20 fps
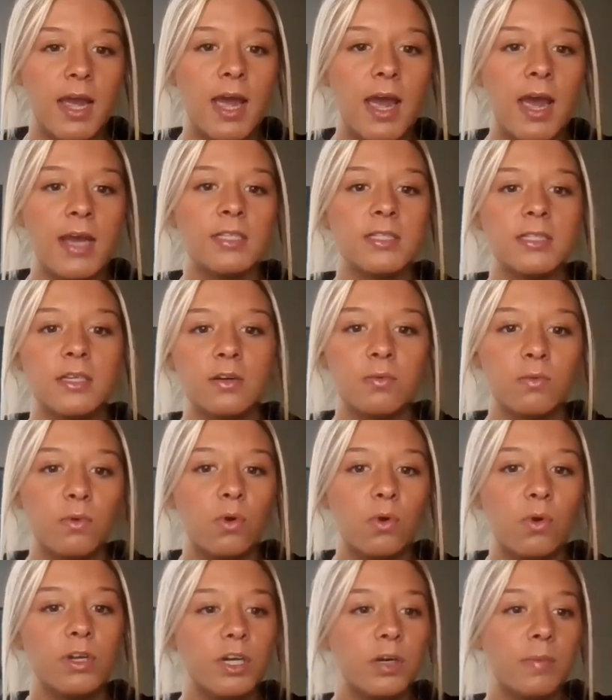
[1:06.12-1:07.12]
that has a
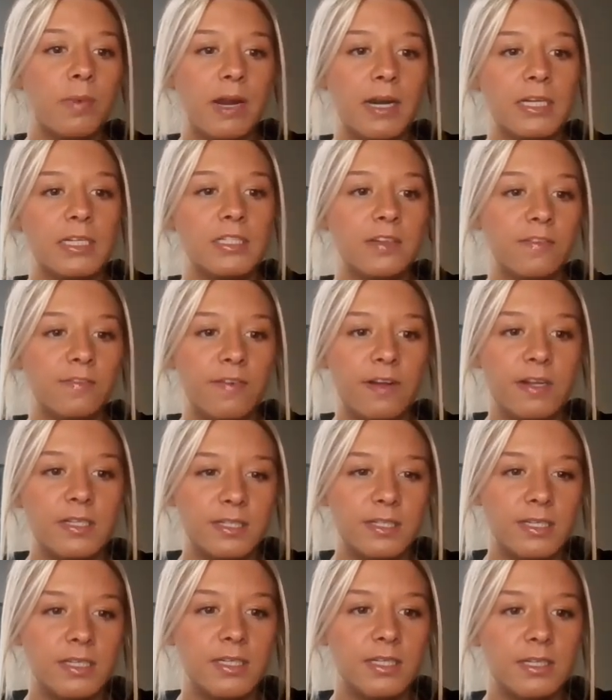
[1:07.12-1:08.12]
role in your body's
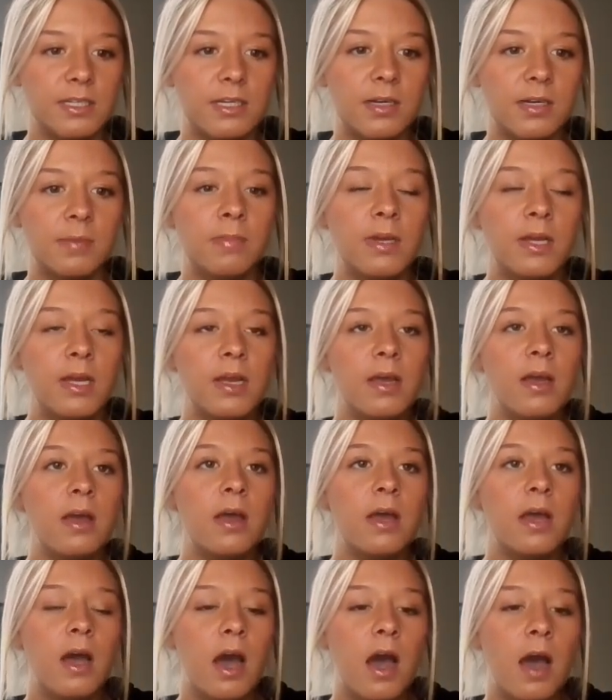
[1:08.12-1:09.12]
defense system,
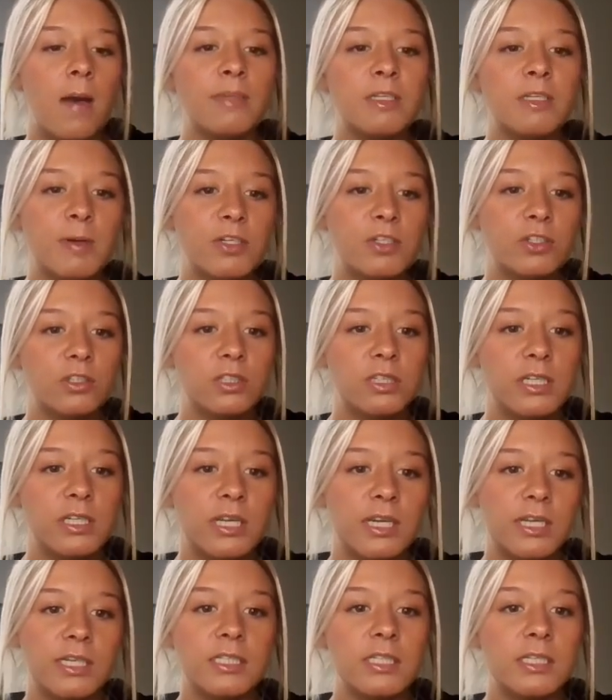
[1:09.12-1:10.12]

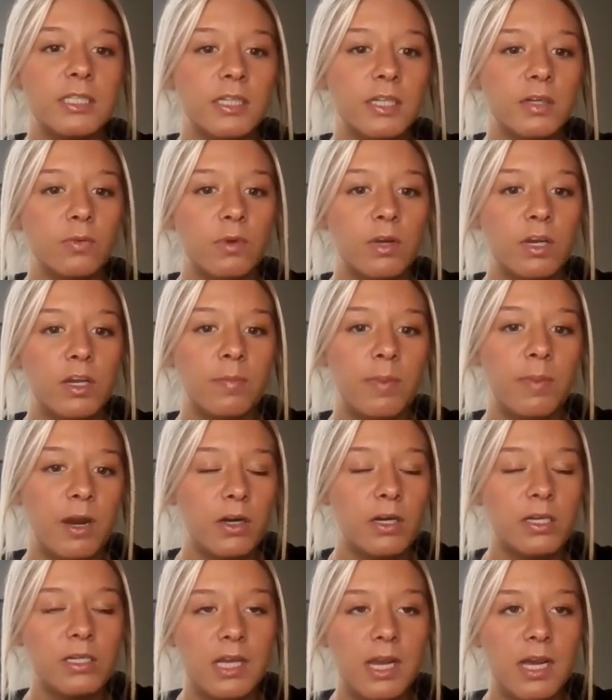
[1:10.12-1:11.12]
especially in dealing with
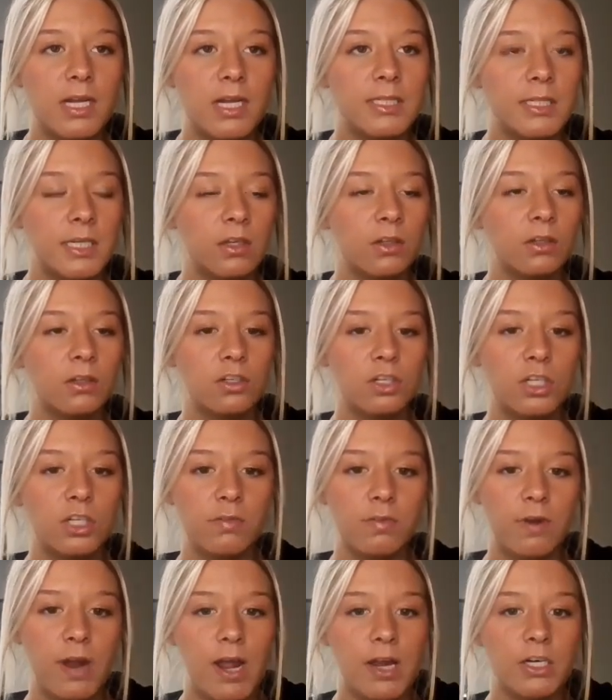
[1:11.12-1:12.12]
parasites and
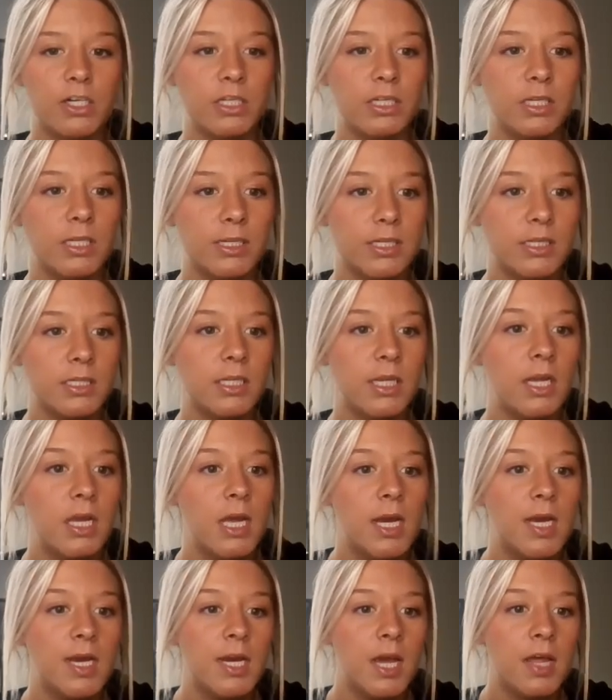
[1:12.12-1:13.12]
allergic reactions.
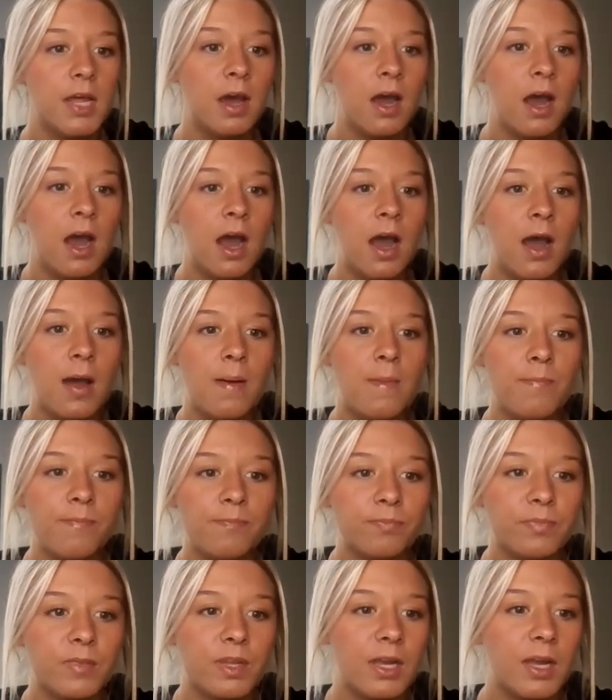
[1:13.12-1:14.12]

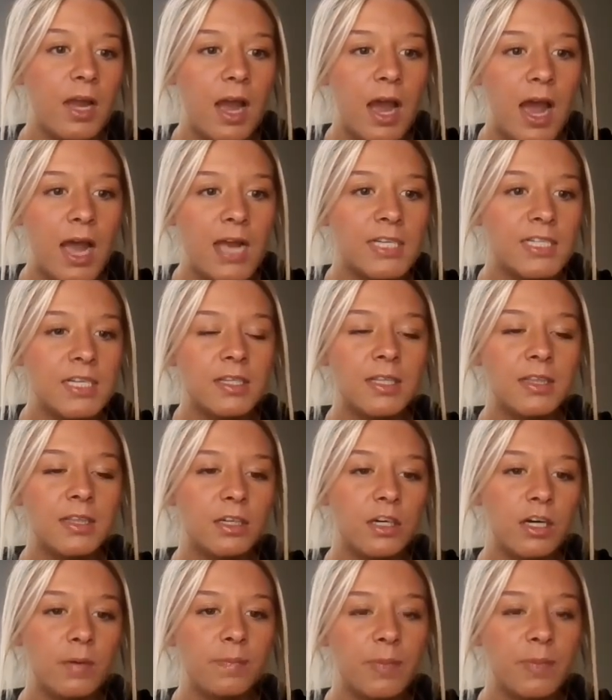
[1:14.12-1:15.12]
Um, I said
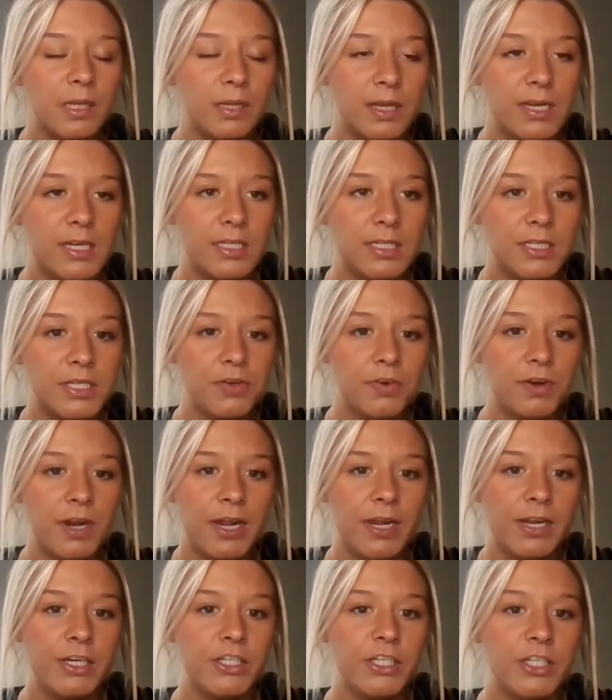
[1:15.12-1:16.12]
that they're a bit like
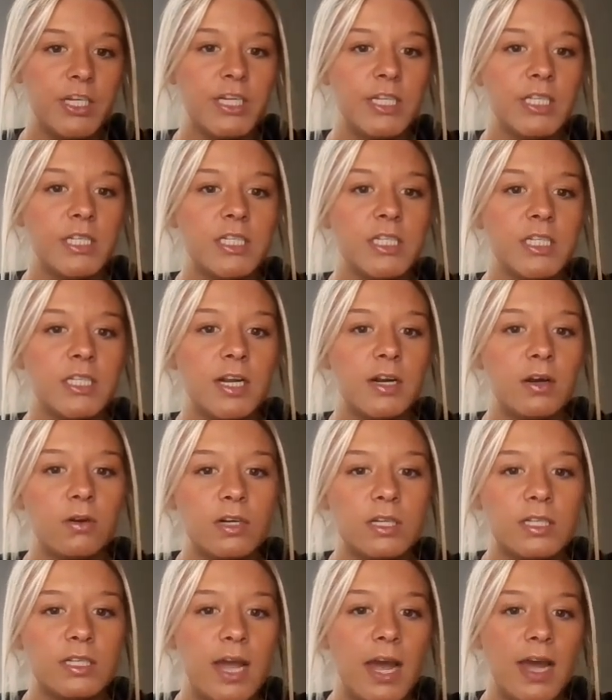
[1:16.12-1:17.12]
secret agents. They
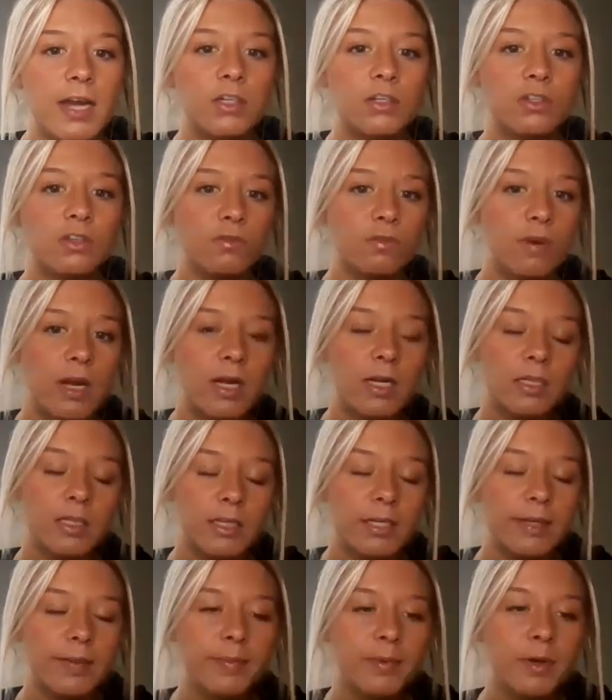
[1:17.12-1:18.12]
don't attack
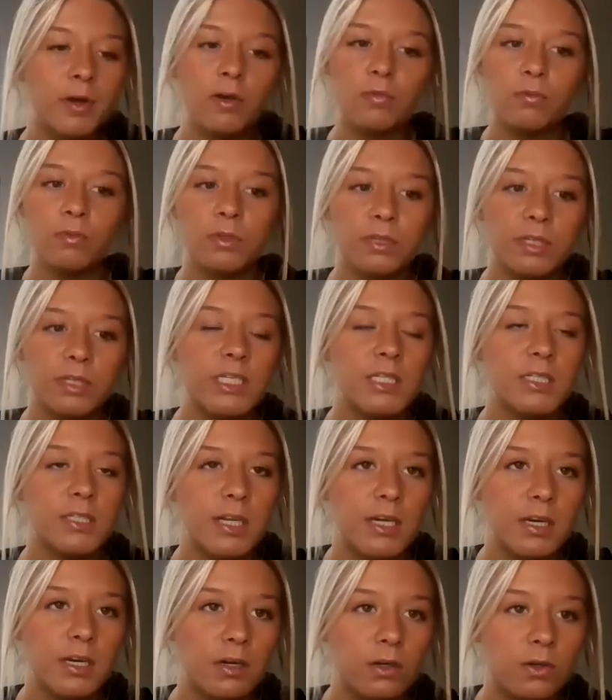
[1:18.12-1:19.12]
directly, but release
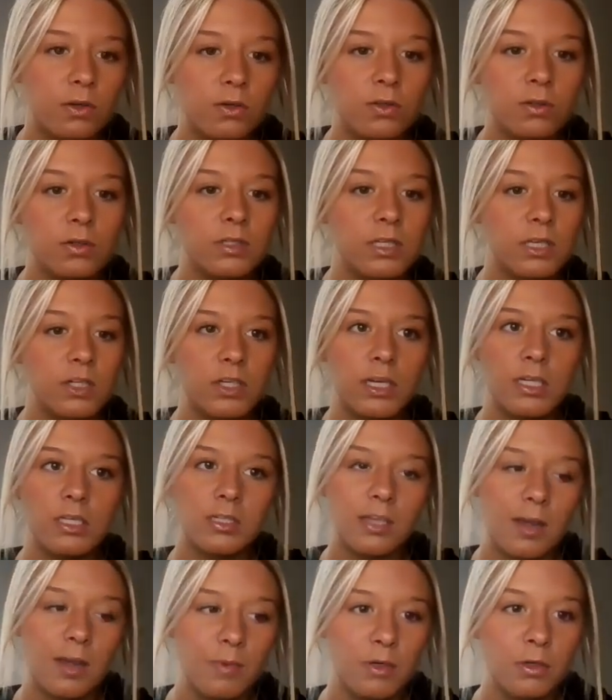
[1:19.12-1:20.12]
signals such
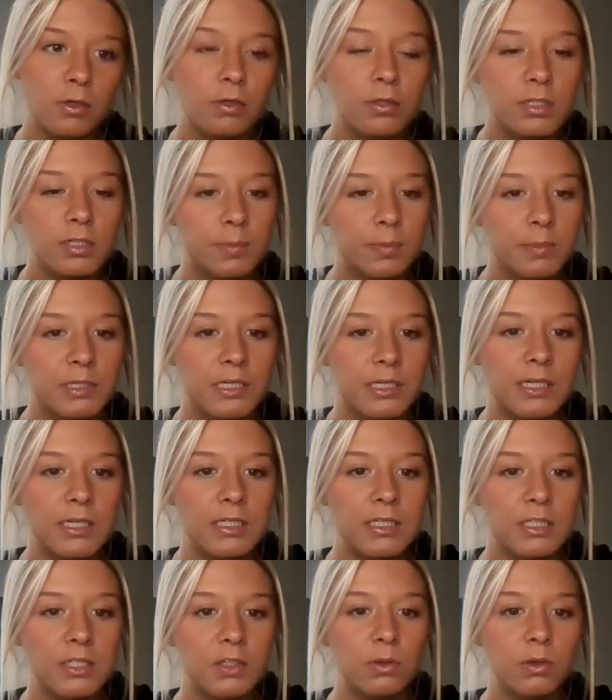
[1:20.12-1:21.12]
as chemical
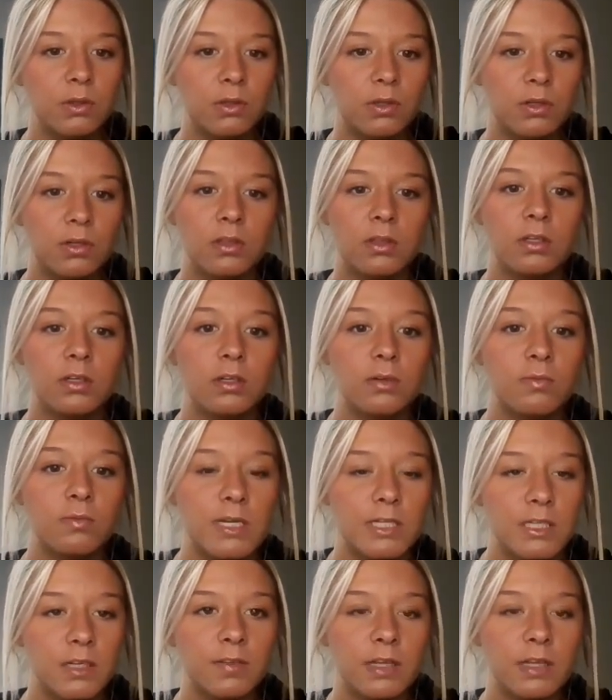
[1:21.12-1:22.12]
substance to alert the
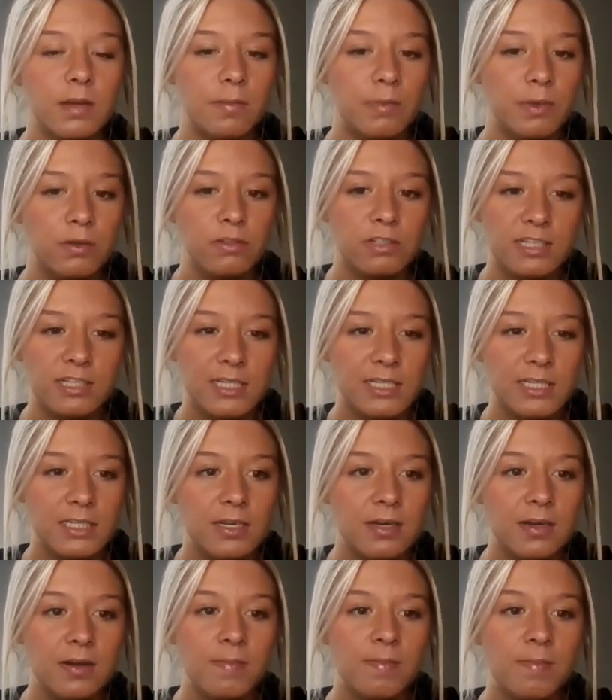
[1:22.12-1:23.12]
rest of the immune
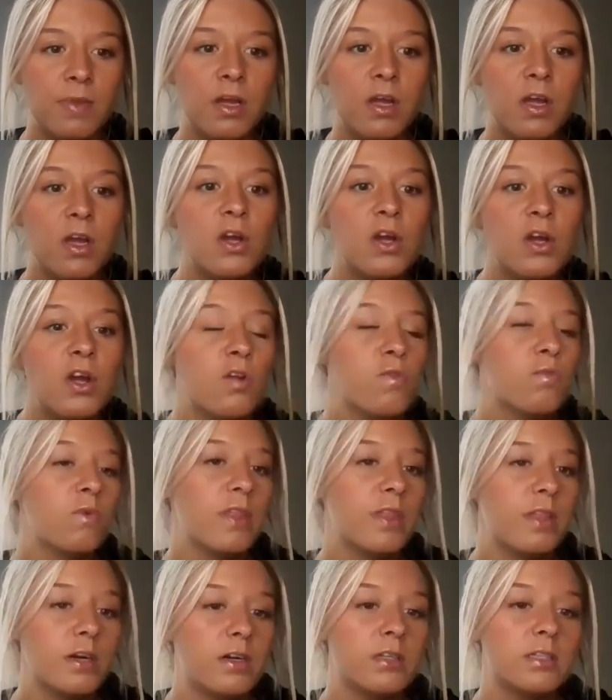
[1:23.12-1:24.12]
system
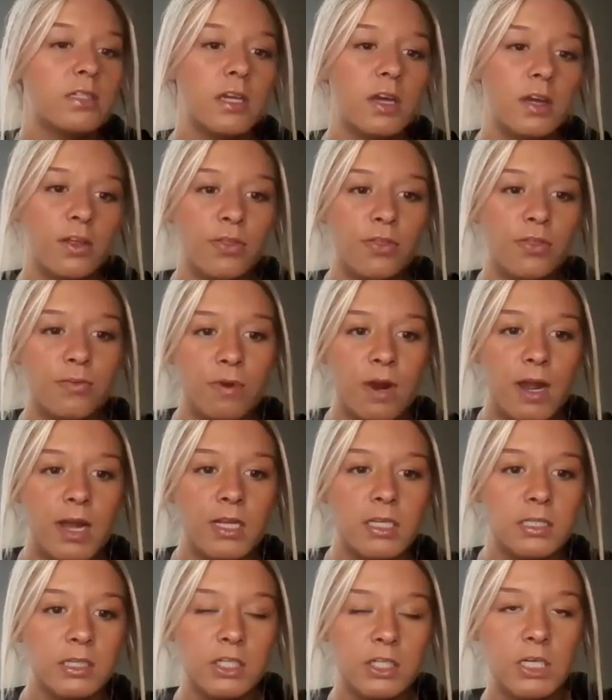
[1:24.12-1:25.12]
when there's a
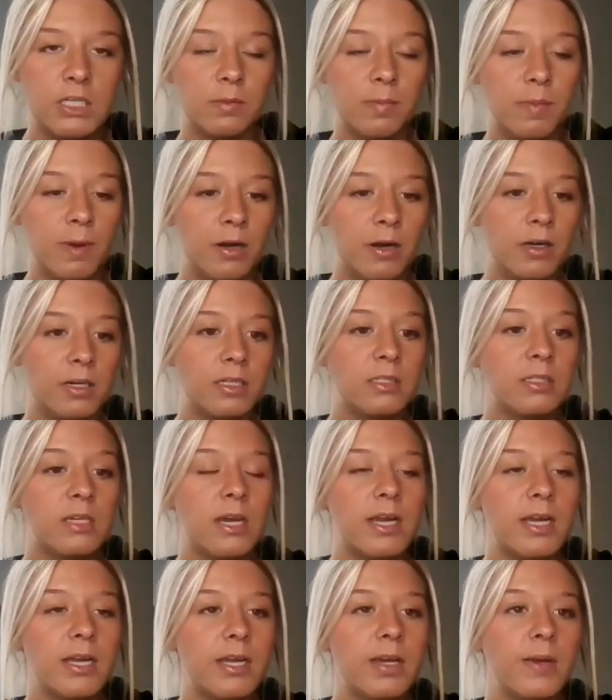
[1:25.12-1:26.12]
threat, such as a
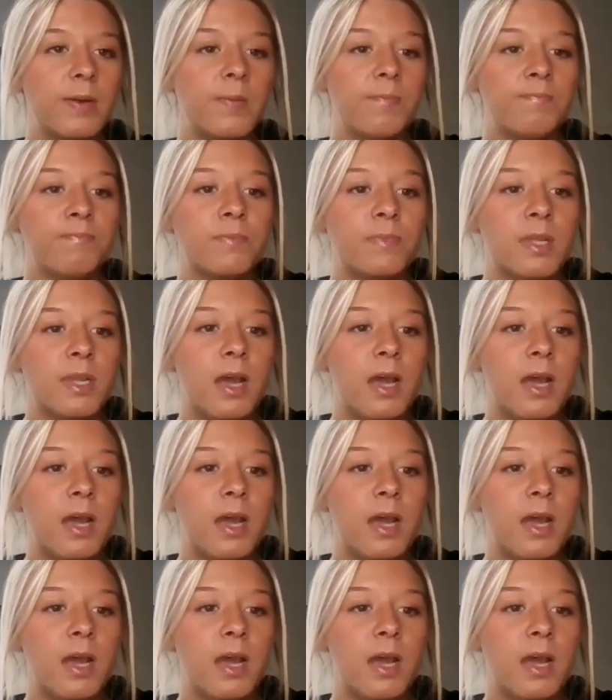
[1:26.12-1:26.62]
parasite.